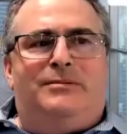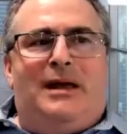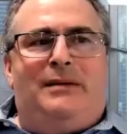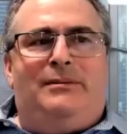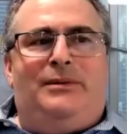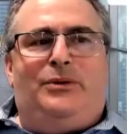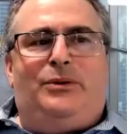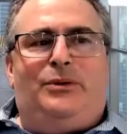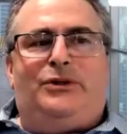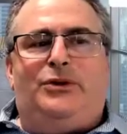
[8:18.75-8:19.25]

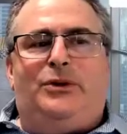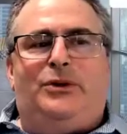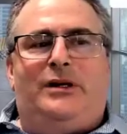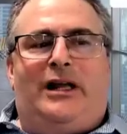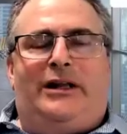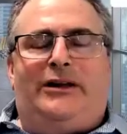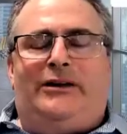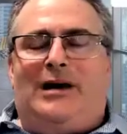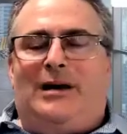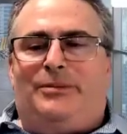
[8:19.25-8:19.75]
Maybe we'll do
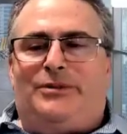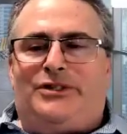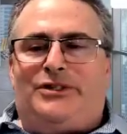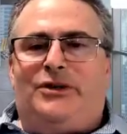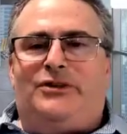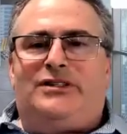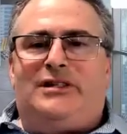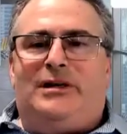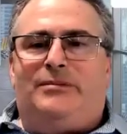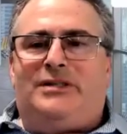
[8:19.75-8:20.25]
another
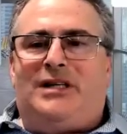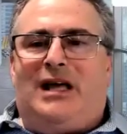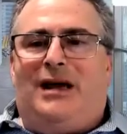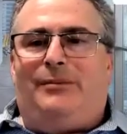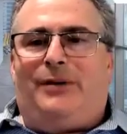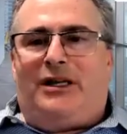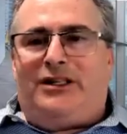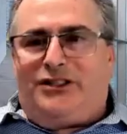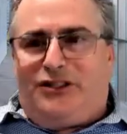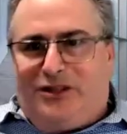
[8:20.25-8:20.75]
episode
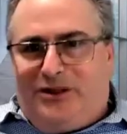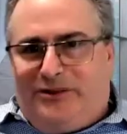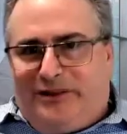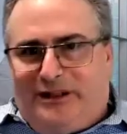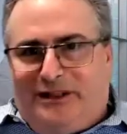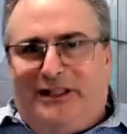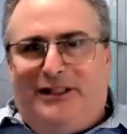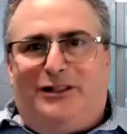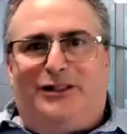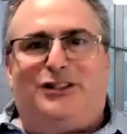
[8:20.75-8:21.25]
sometime on servant
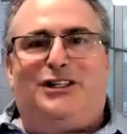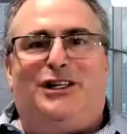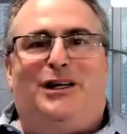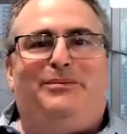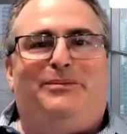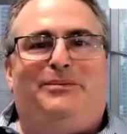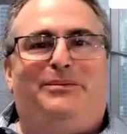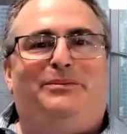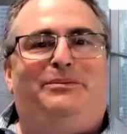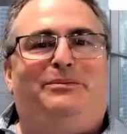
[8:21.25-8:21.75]
leadership,
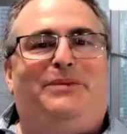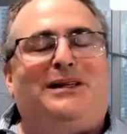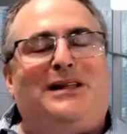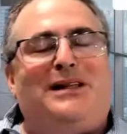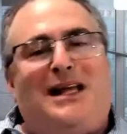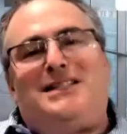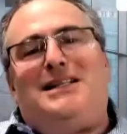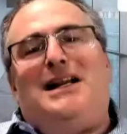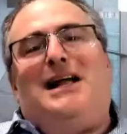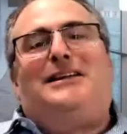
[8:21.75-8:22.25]
but
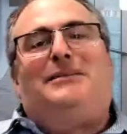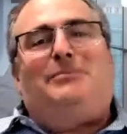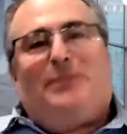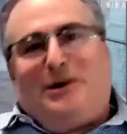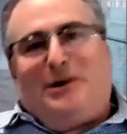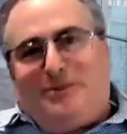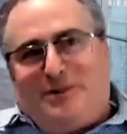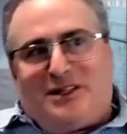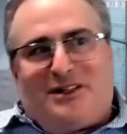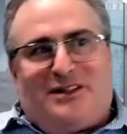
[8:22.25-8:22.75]
that's not the
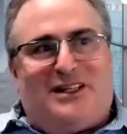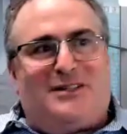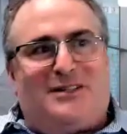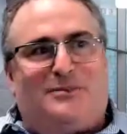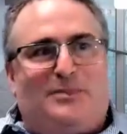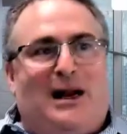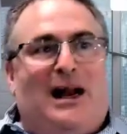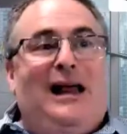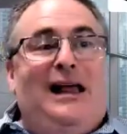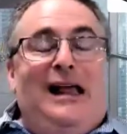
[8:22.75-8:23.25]
purpose of this.
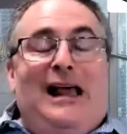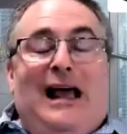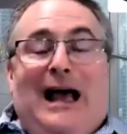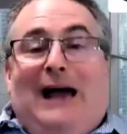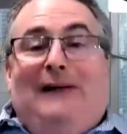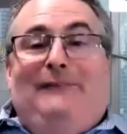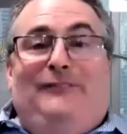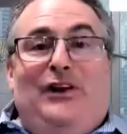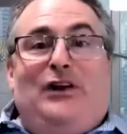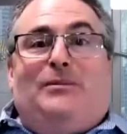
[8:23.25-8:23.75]
But
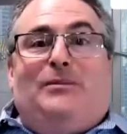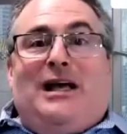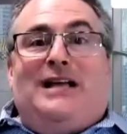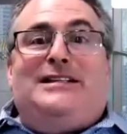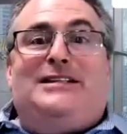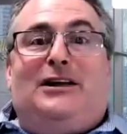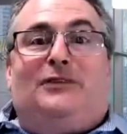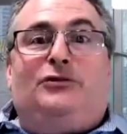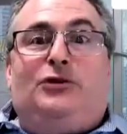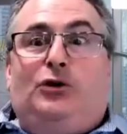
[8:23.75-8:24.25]
I feel
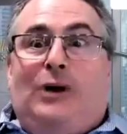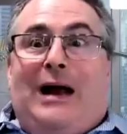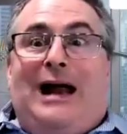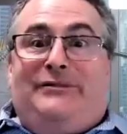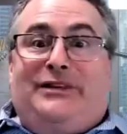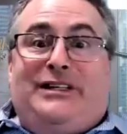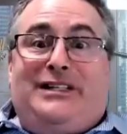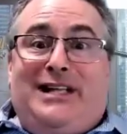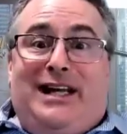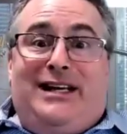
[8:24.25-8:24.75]
myself
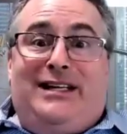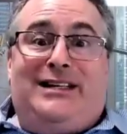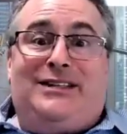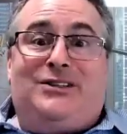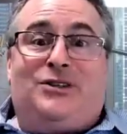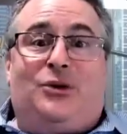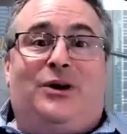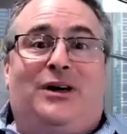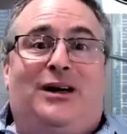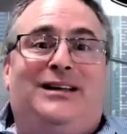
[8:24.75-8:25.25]
gravitating
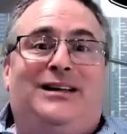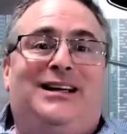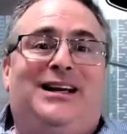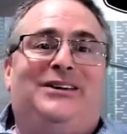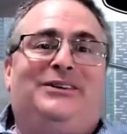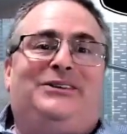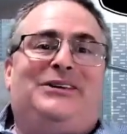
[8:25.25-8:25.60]
toward.